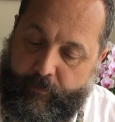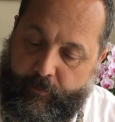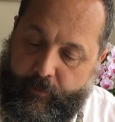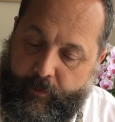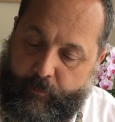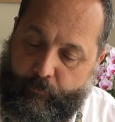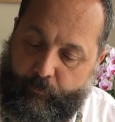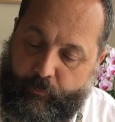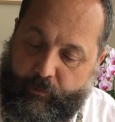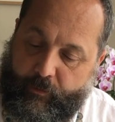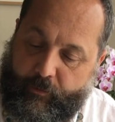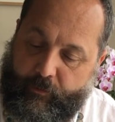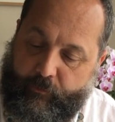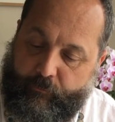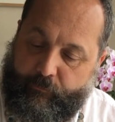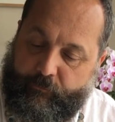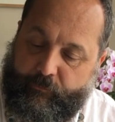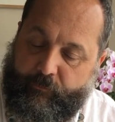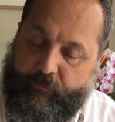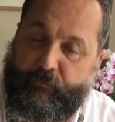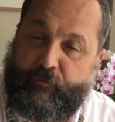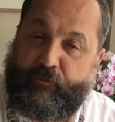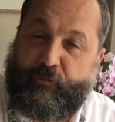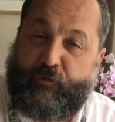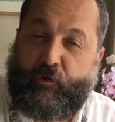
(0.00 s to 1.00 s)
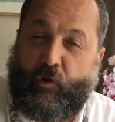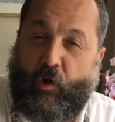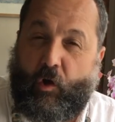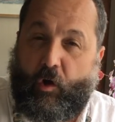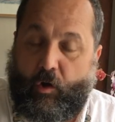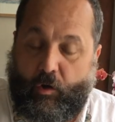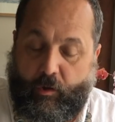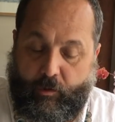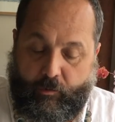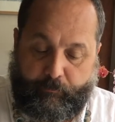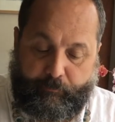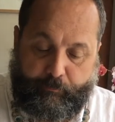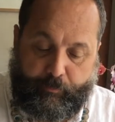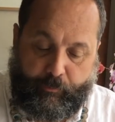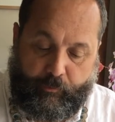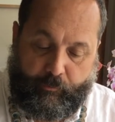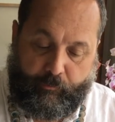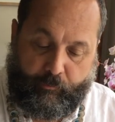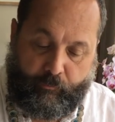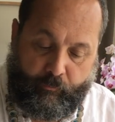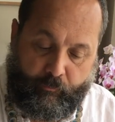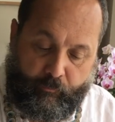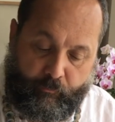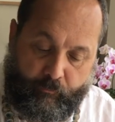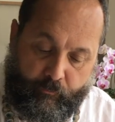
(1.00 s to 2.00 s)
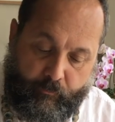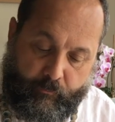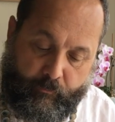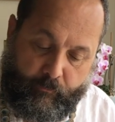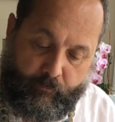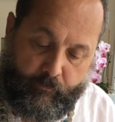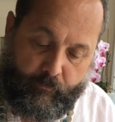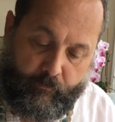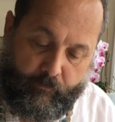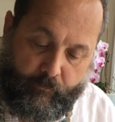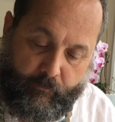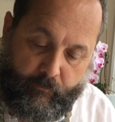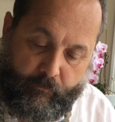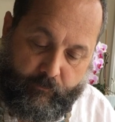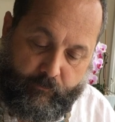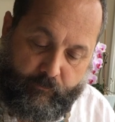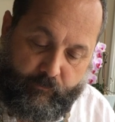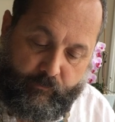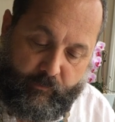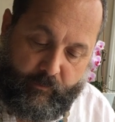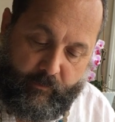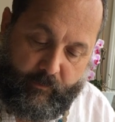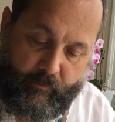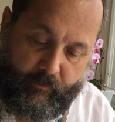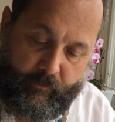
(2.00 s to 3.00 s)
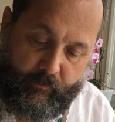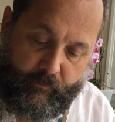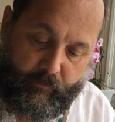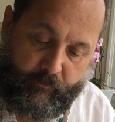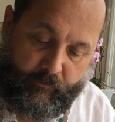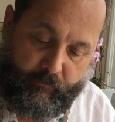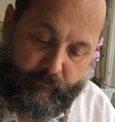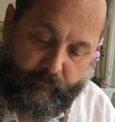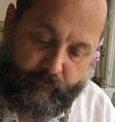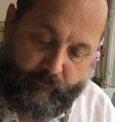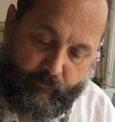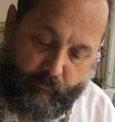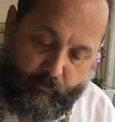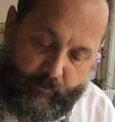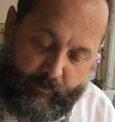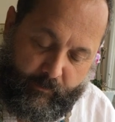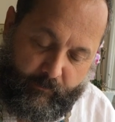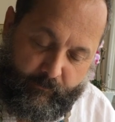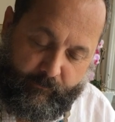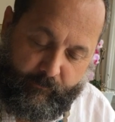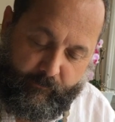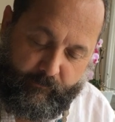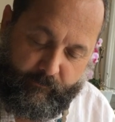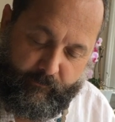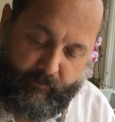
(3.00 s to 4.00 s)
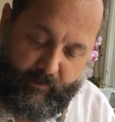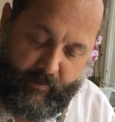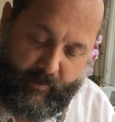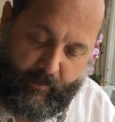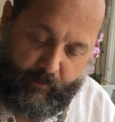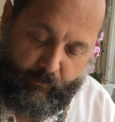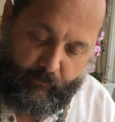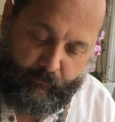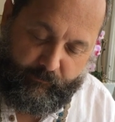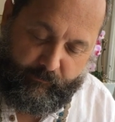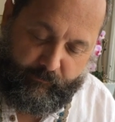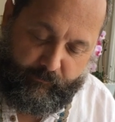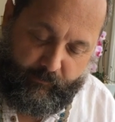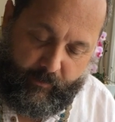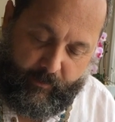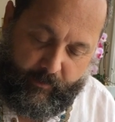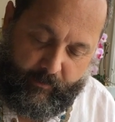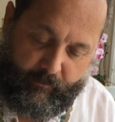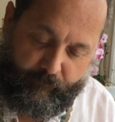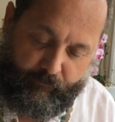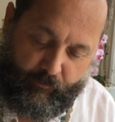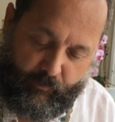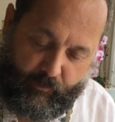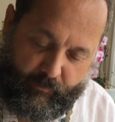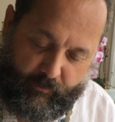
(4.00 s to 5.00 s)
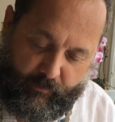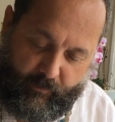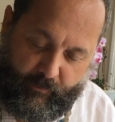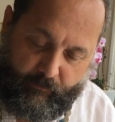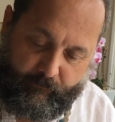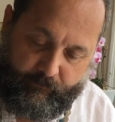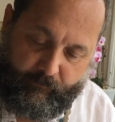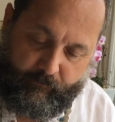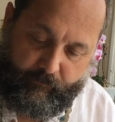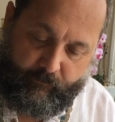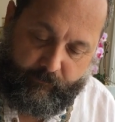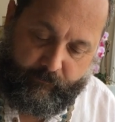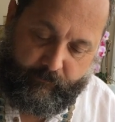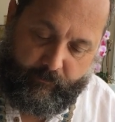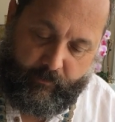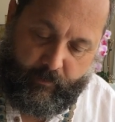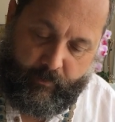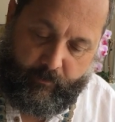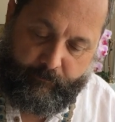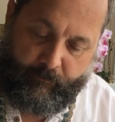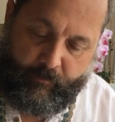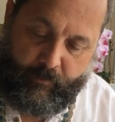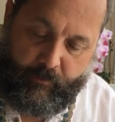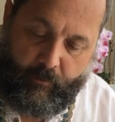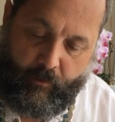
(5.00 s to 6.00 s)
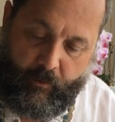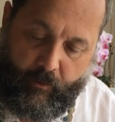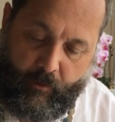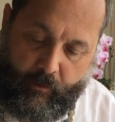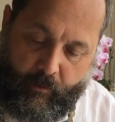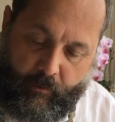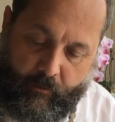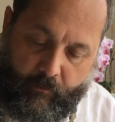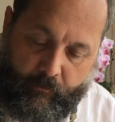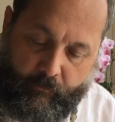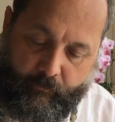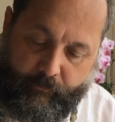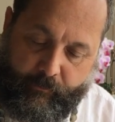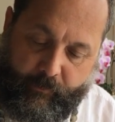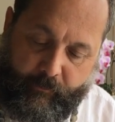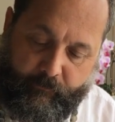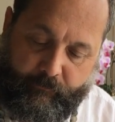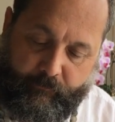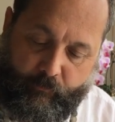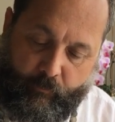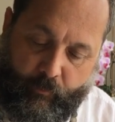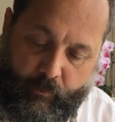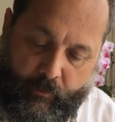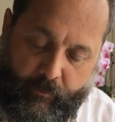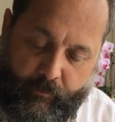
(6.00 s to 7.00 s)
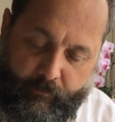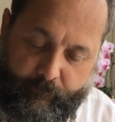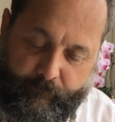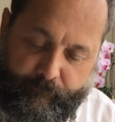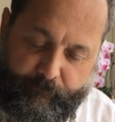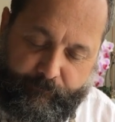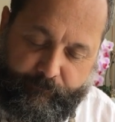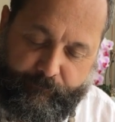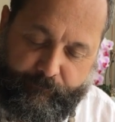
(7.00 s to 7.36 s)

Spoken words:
and we're going to use this dark blue just around the outside of our clouds at the top. Uh-oh, guess what?